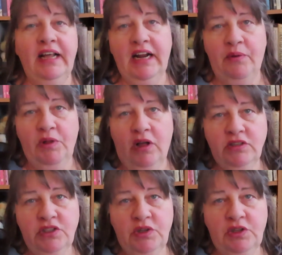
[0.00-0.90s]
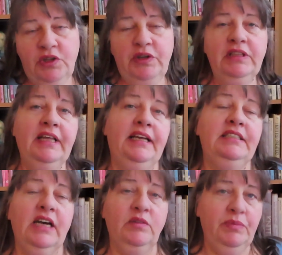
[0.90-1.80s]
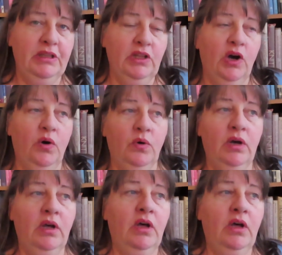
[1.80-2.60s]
And I will also include a link down below